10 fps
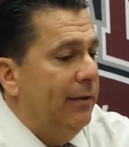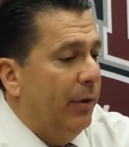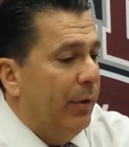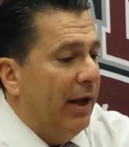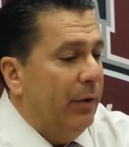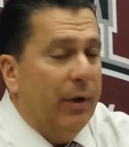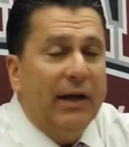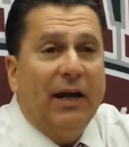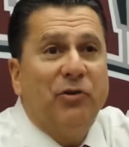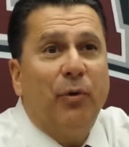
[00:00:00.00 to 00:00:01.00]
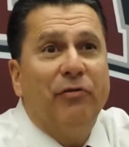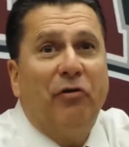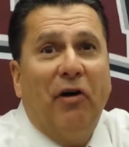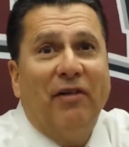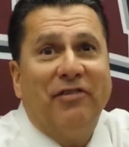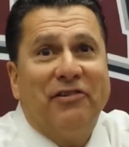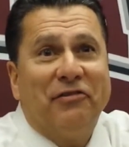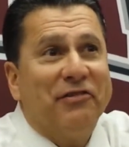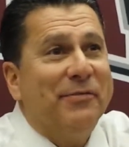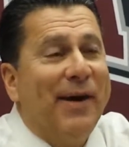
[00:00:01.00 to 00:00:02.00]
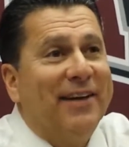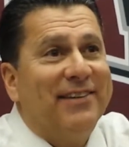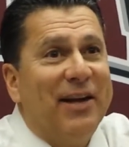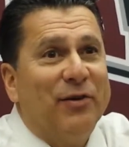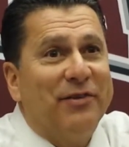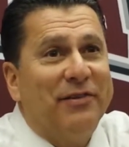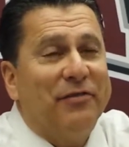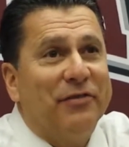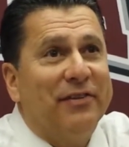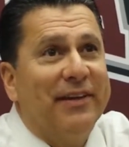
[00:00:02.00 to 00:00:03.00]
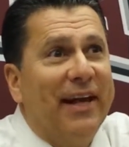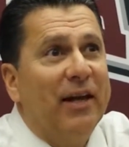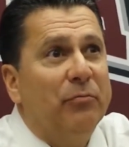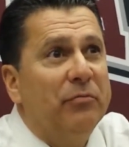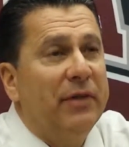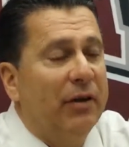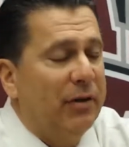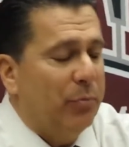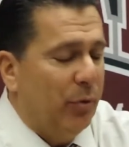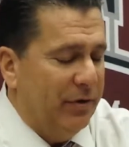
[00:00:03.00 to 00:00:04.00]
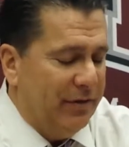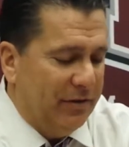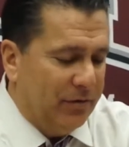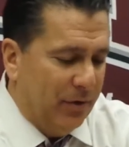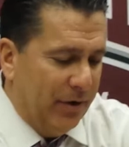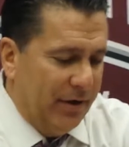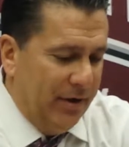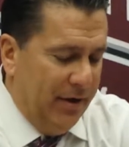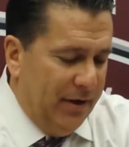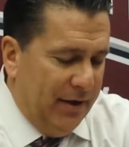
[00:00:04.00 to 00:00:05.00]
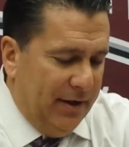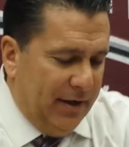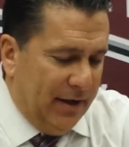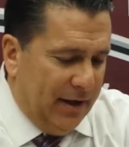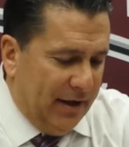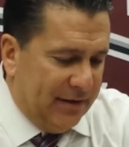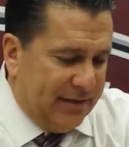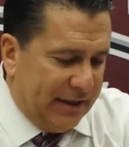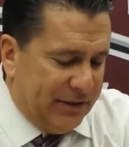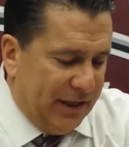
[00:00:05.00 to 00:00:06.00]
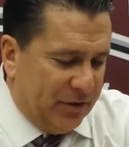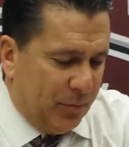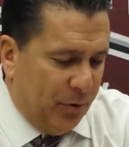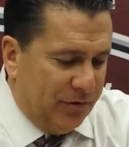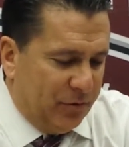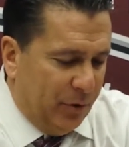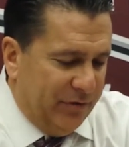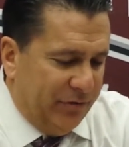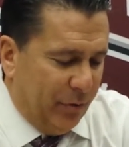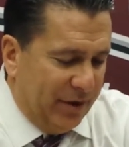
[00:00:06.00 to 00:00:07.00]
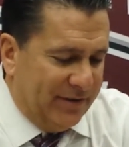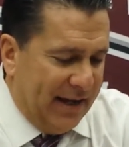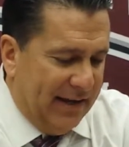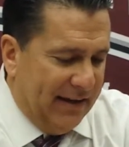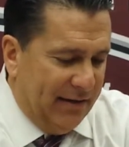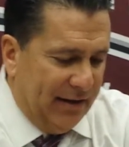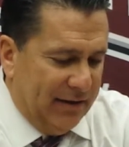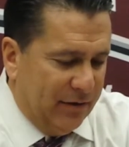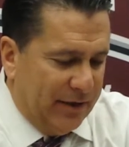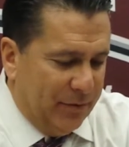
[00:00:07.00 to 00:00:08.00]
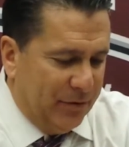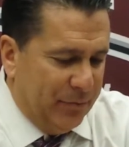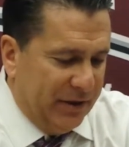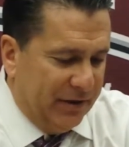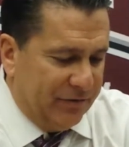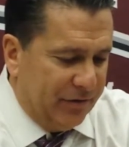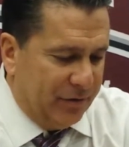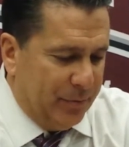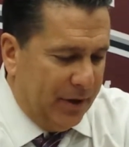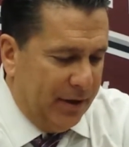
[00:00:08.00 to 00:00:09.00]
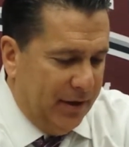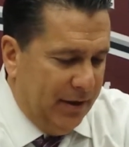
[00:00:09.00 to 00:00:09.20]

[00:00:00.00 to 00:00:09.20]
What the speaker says: Well, they went and got 24 offensive rebounds, and that was the difference in the game. You know, the points they scored, second chance points, 24-10 there. I thought that was a big difference, but